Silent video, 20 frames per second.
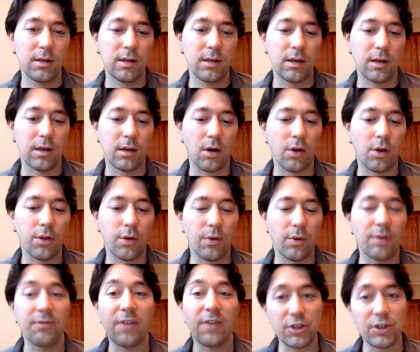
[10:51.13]
although
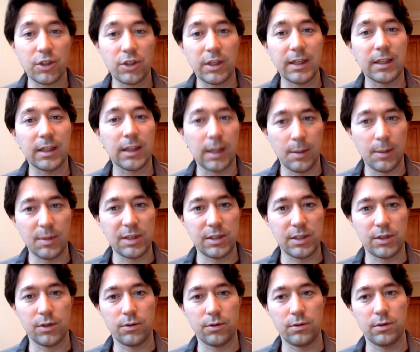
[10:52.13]
eventually it limits you.